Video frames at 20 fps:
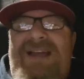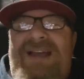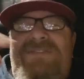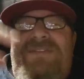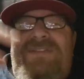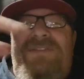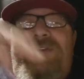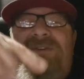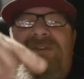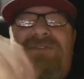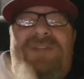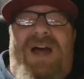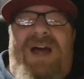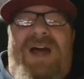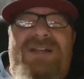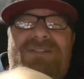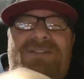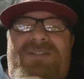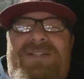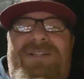the little
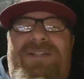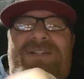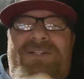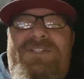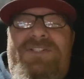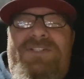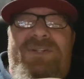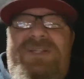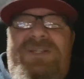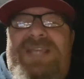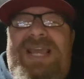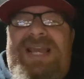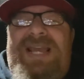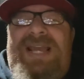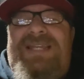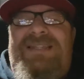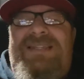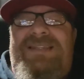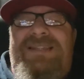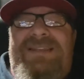nozzle in there, so you can't
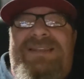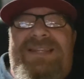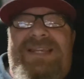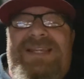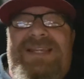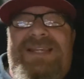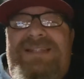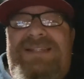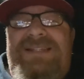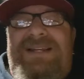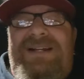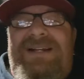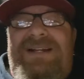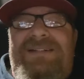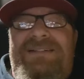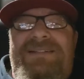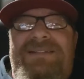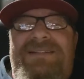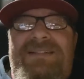get the thing in there.